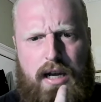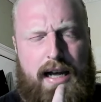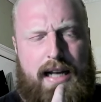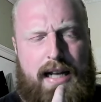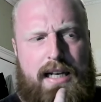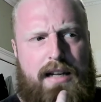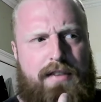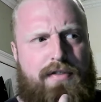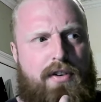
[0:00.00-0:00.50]

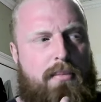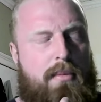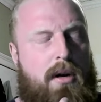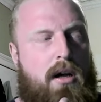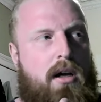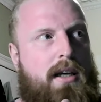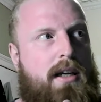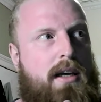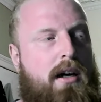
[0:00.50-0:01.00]
and if I'm
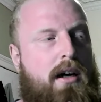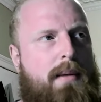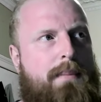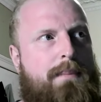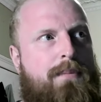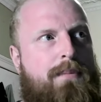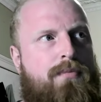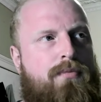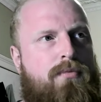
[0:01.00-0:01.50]
like
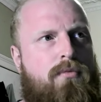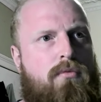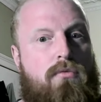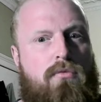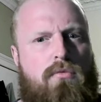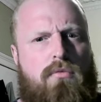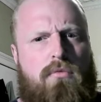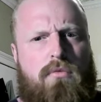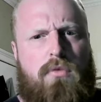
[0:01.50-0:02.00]

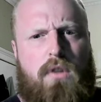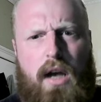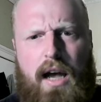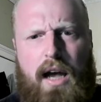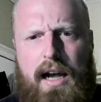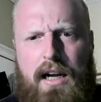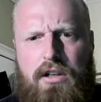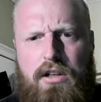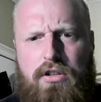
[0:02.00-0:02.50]

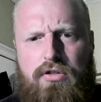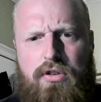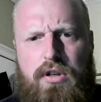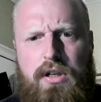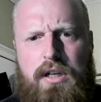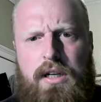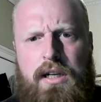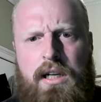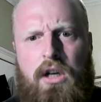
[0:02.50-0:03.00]

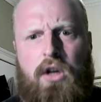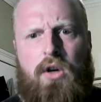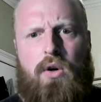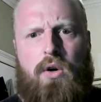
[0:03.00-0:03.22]
angry